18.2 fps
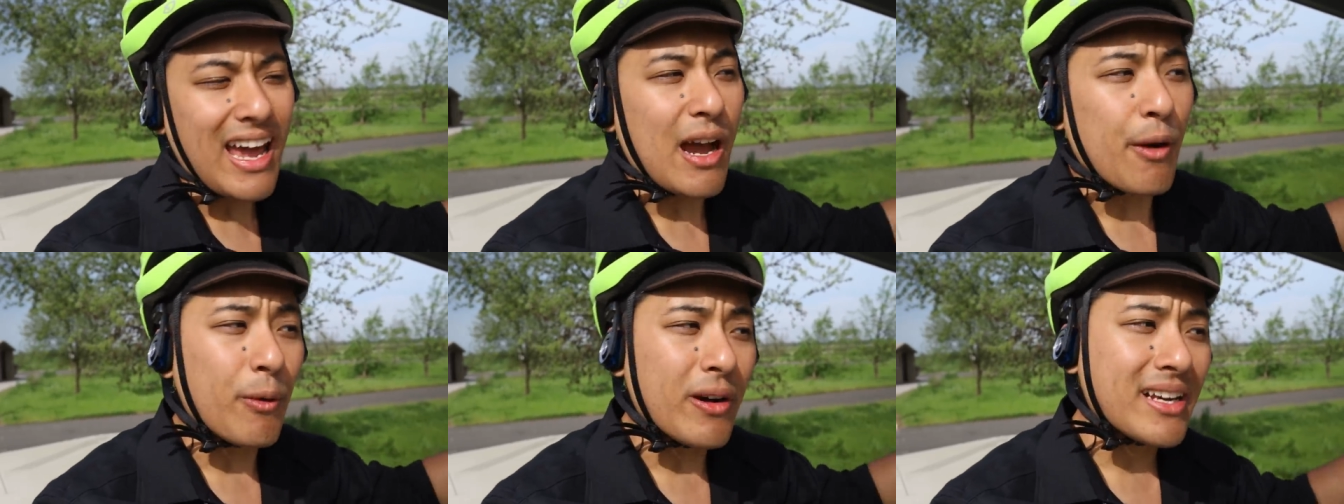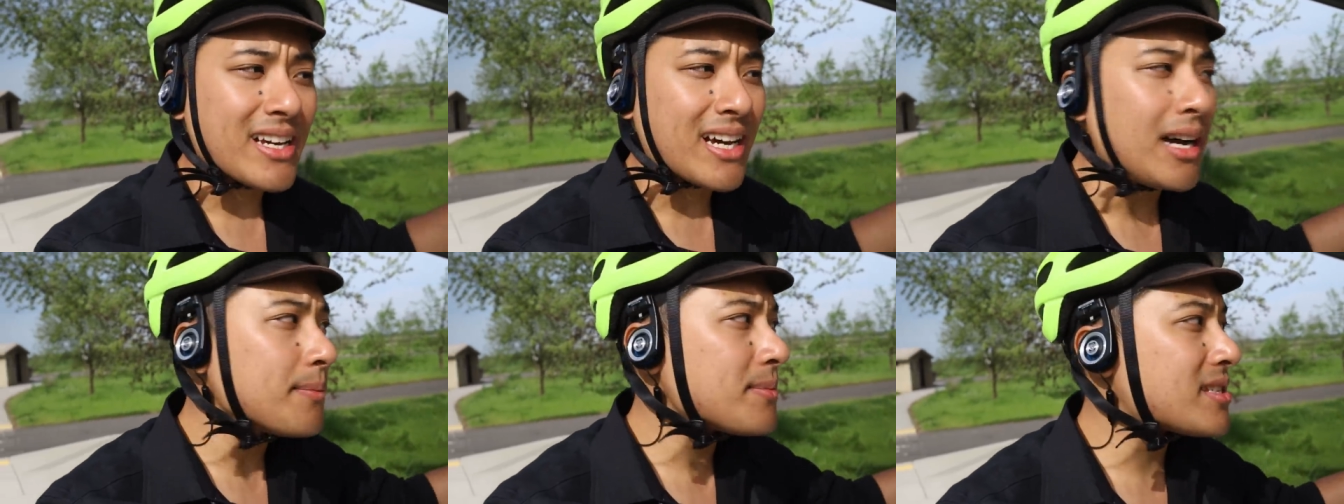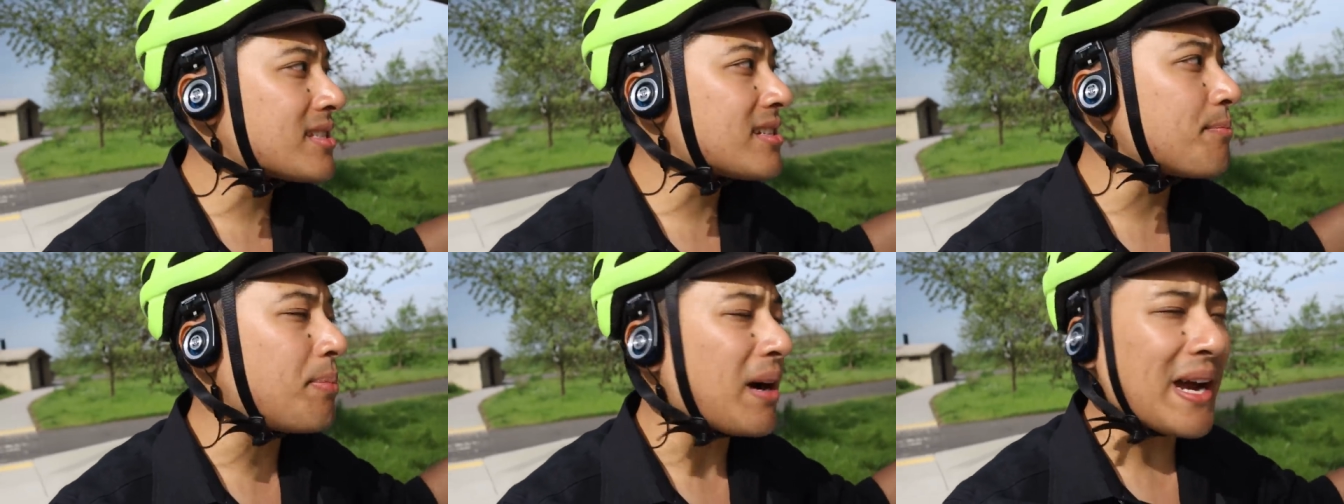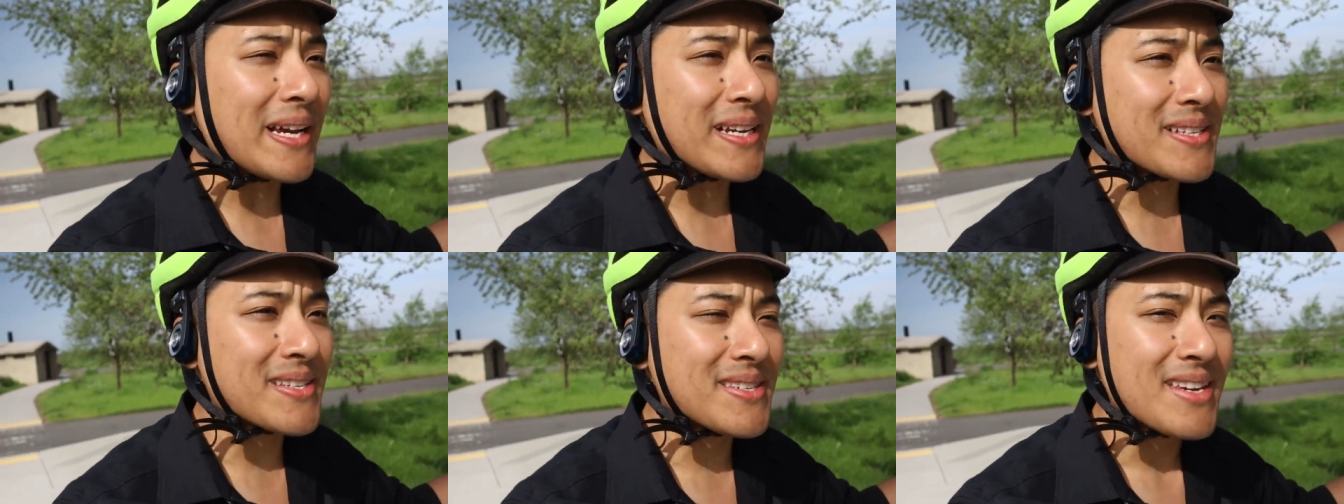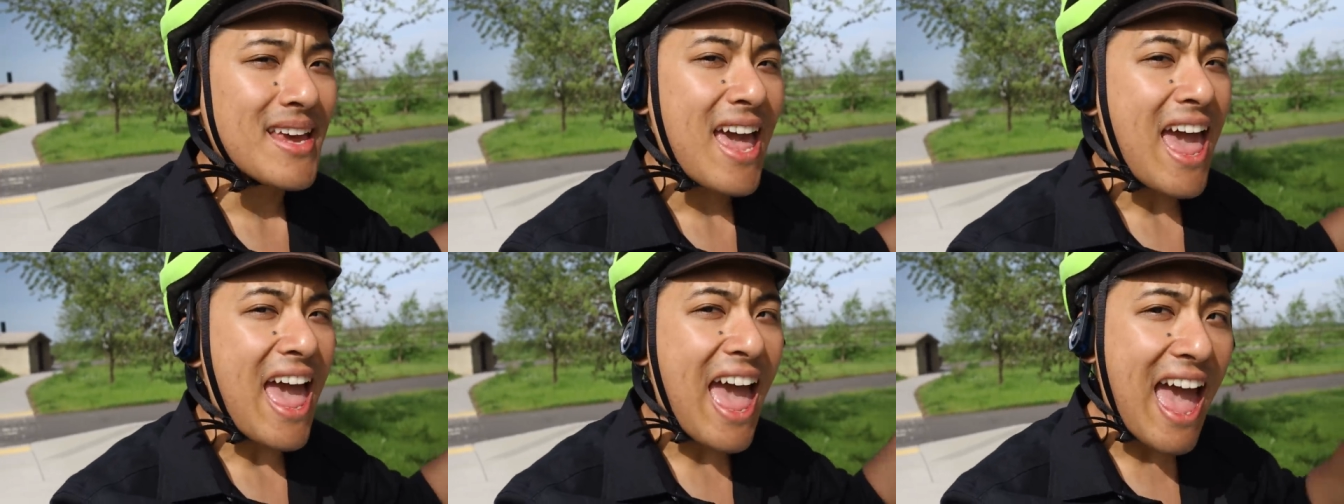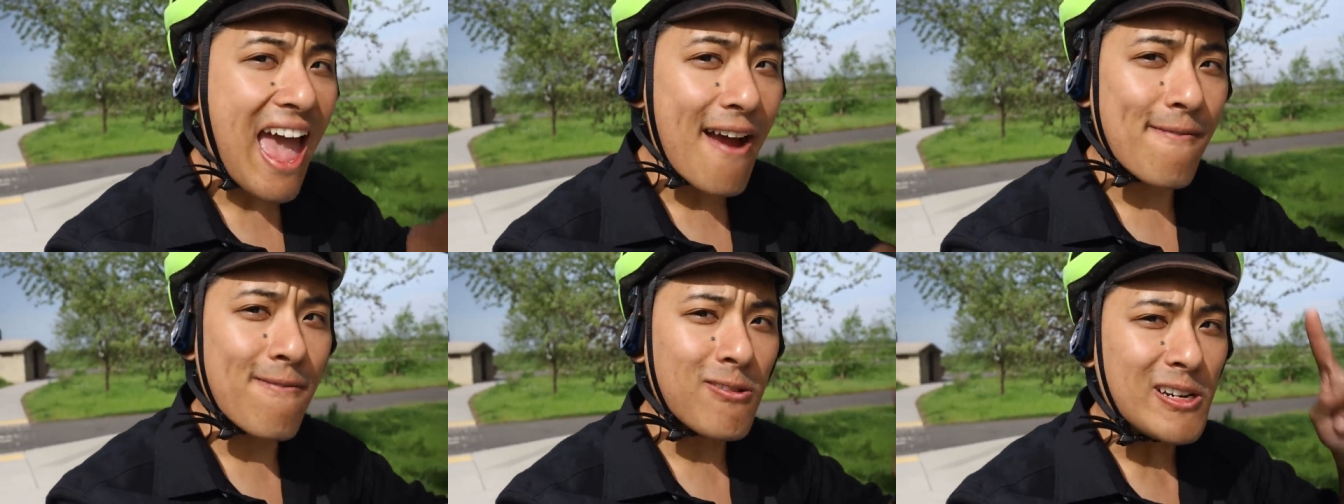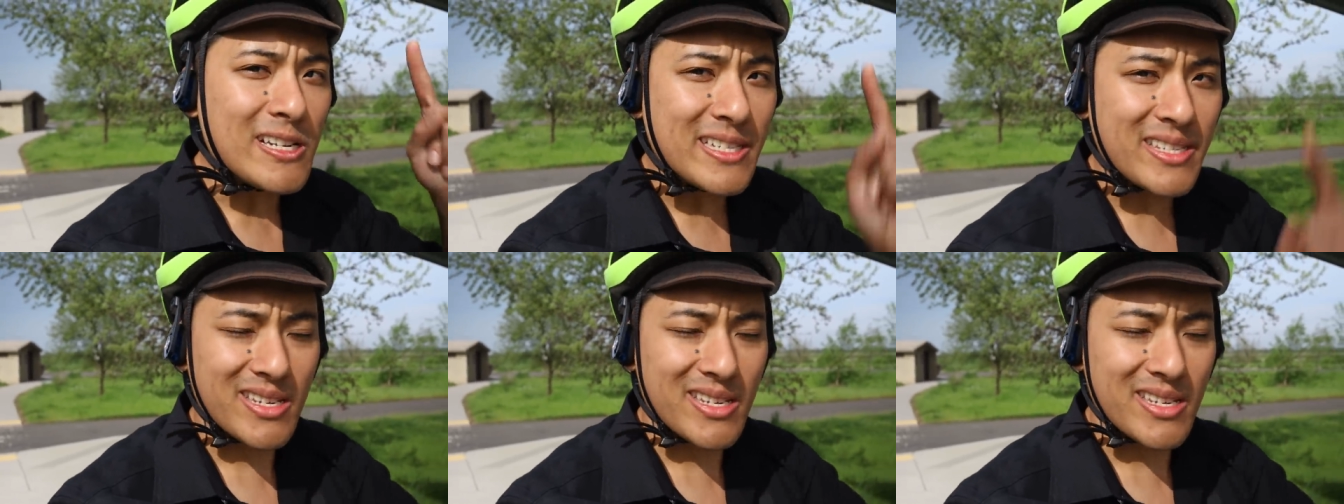And when it comes to bikes, every